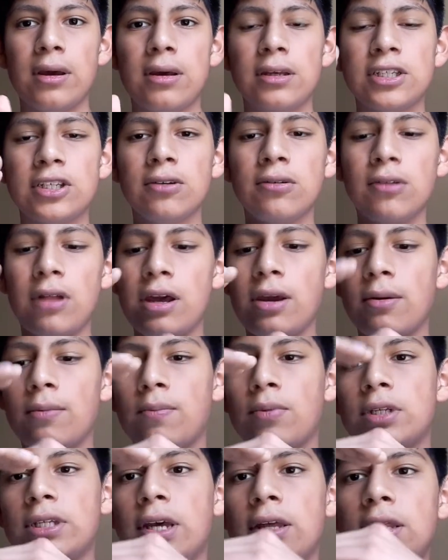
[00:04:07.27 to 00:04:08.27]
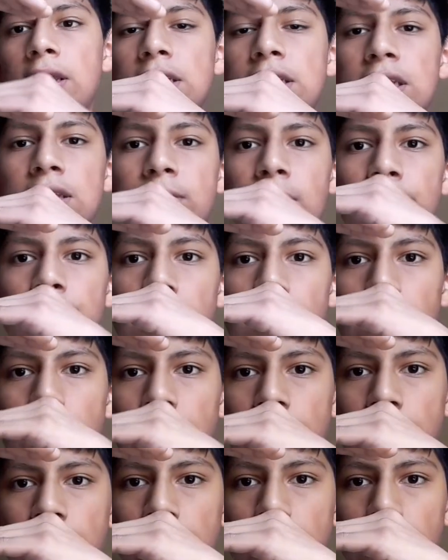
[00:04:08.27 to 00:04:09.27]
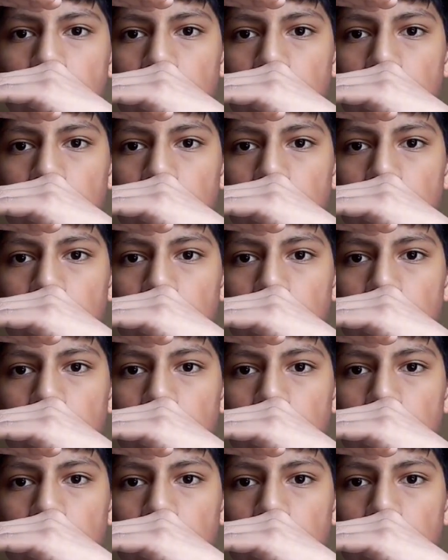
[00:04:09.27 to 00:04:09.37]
so like pretend this is my mouth.